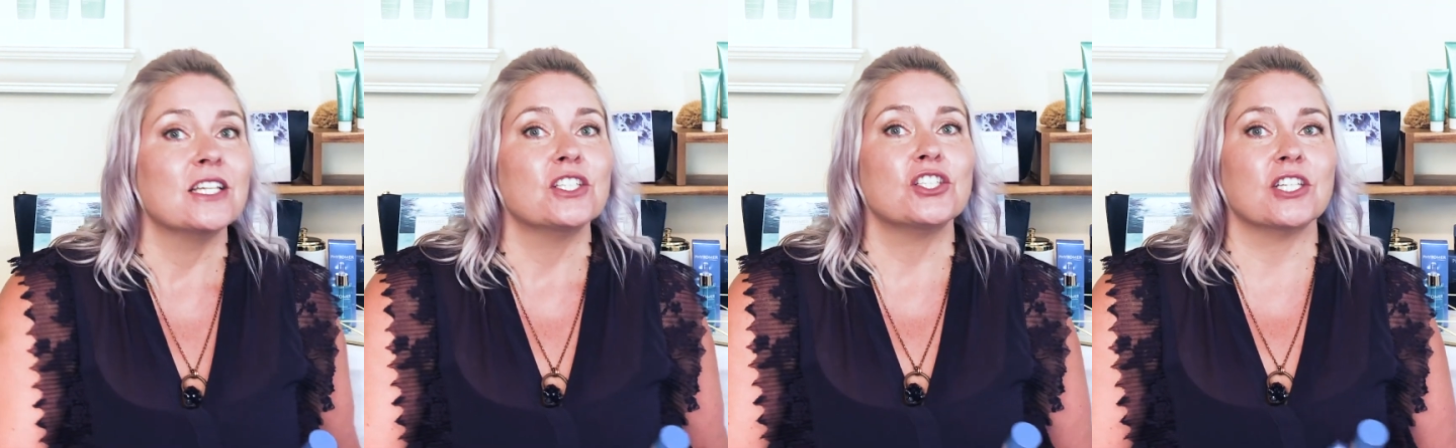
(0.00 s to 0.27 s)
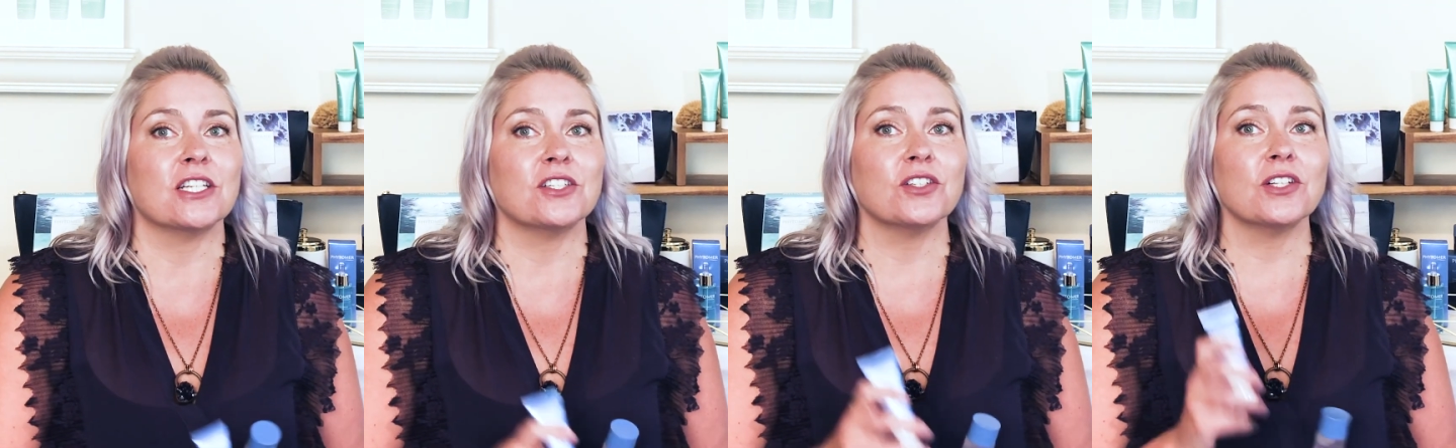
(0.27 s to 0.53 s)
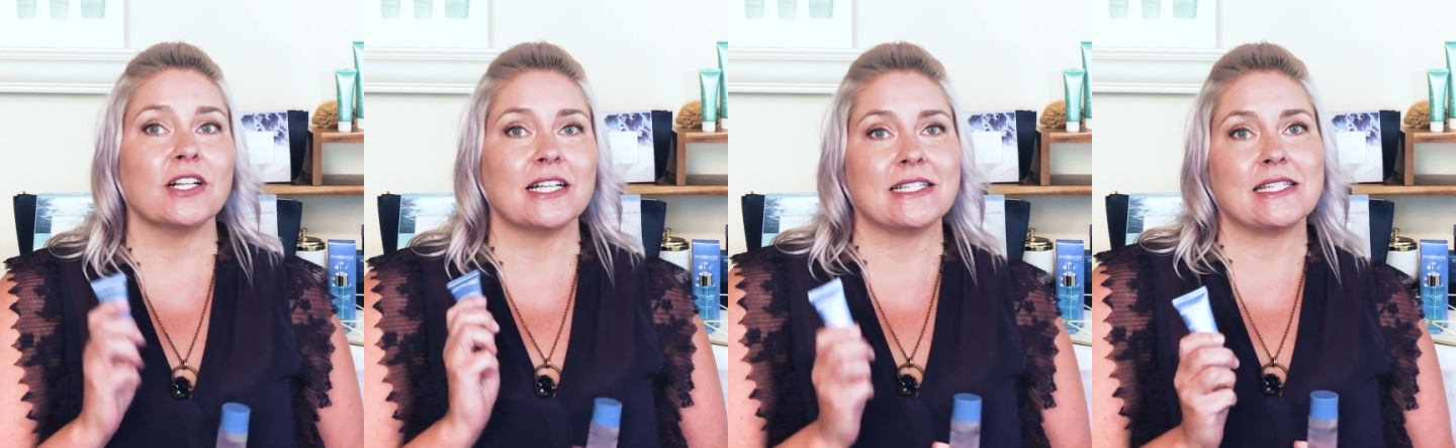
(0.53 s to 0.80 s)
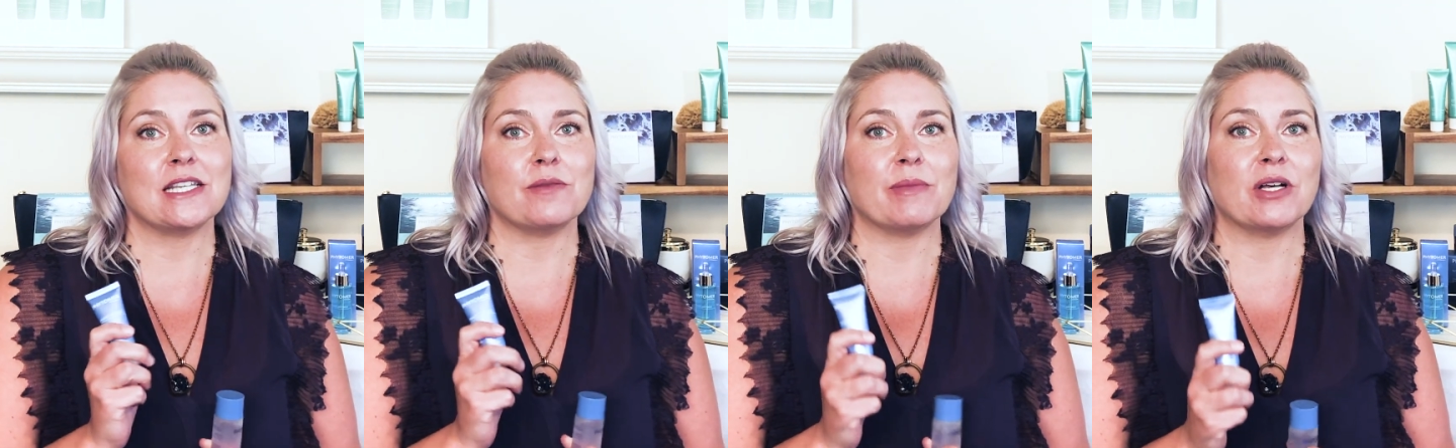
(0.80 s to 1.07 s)
Gentle
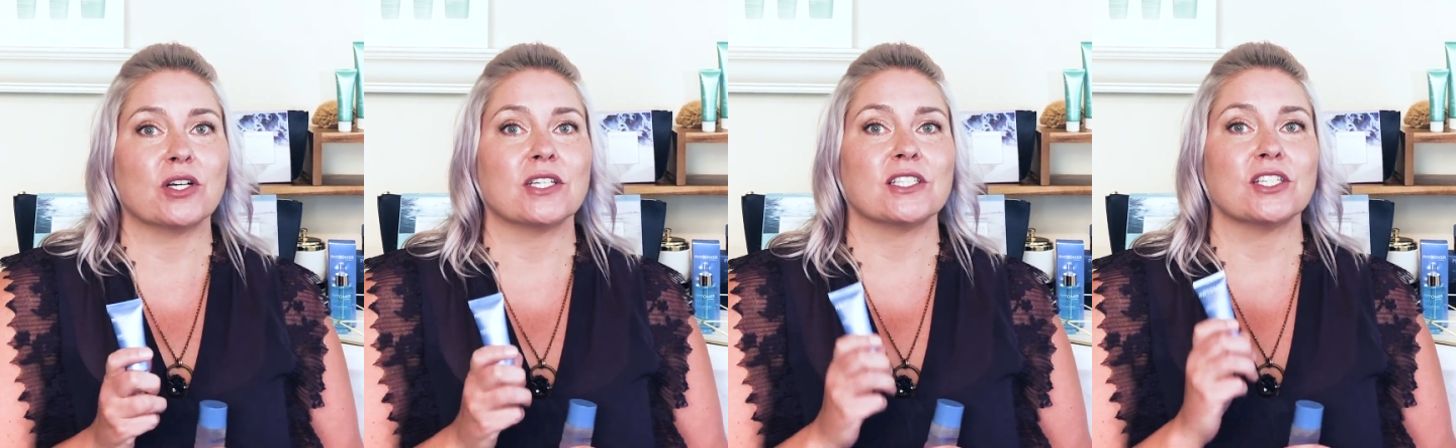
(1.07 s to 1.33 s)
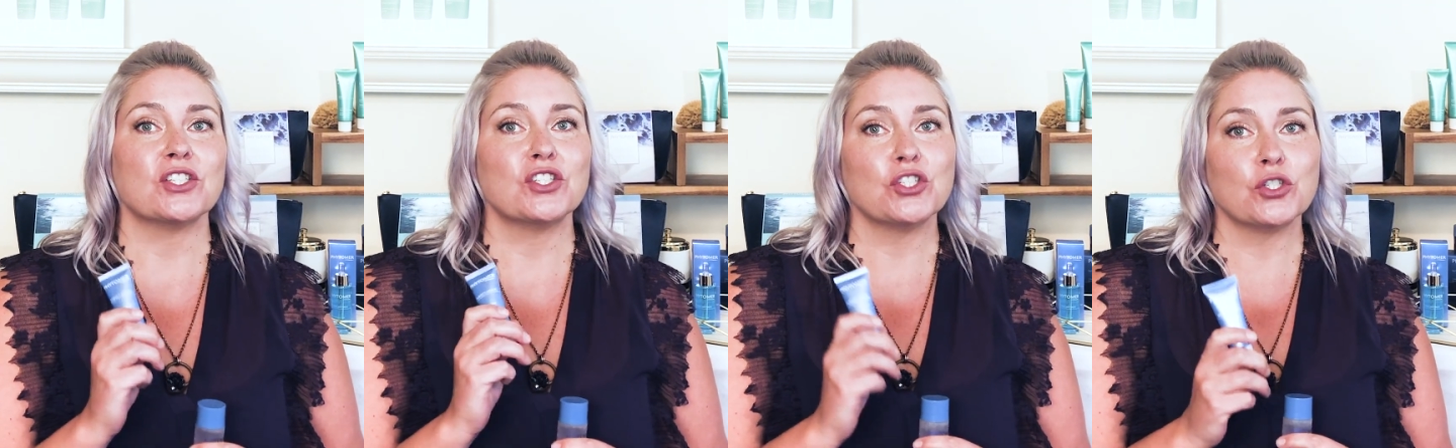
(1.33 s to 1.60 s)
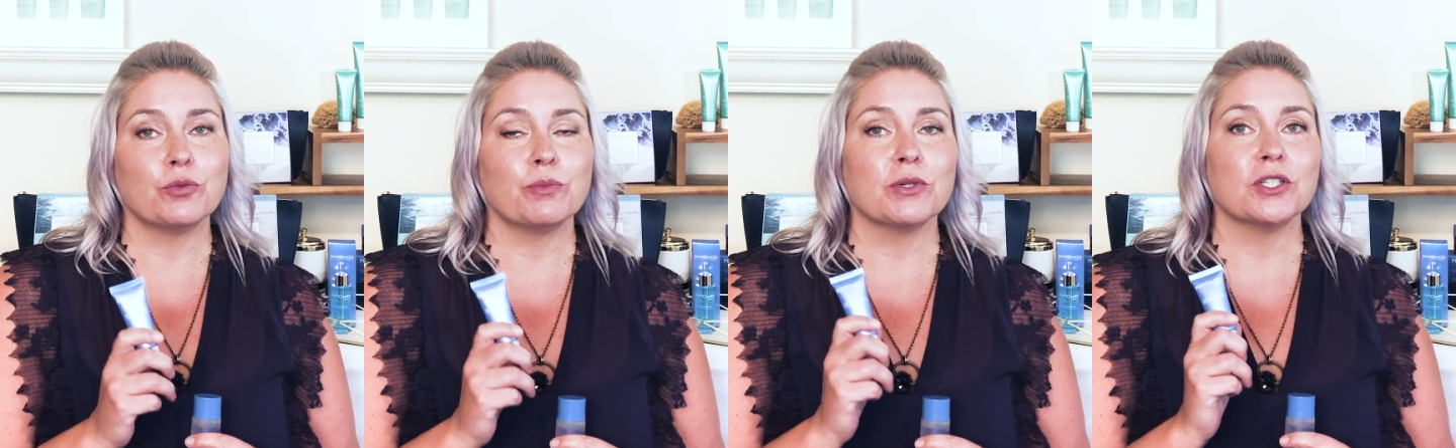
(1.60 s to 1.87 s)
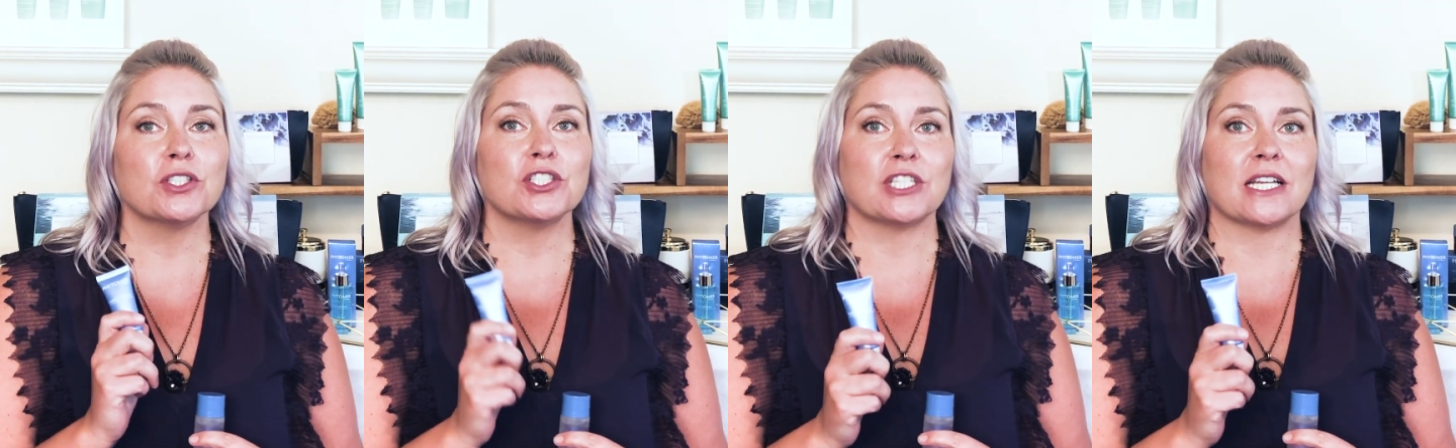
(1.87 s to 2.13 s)
Cleansing Milk is a
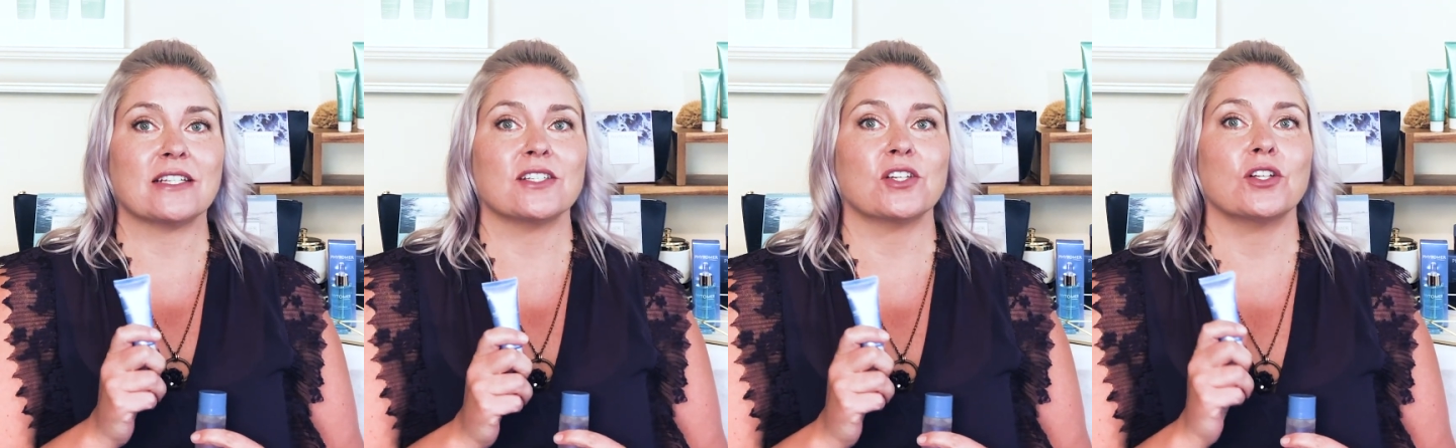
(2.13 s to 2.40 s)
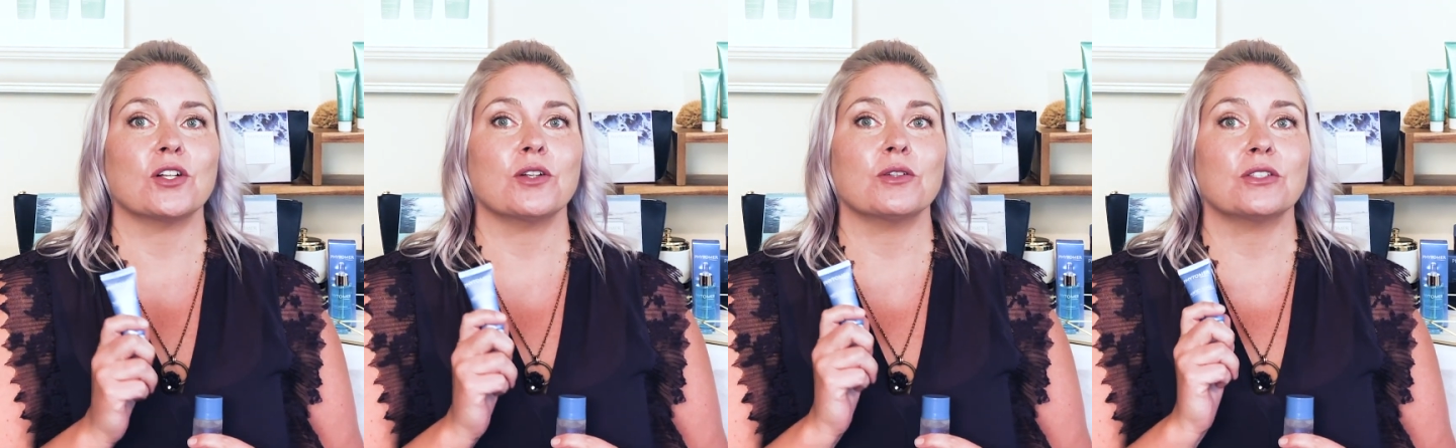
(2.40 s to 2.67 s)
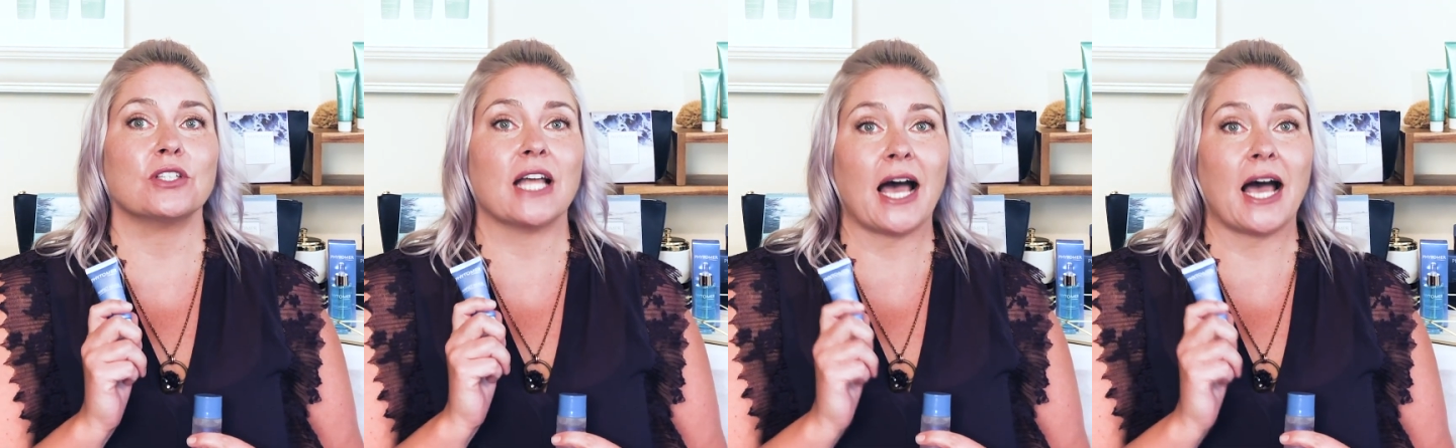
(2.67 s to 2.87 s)
super gentle,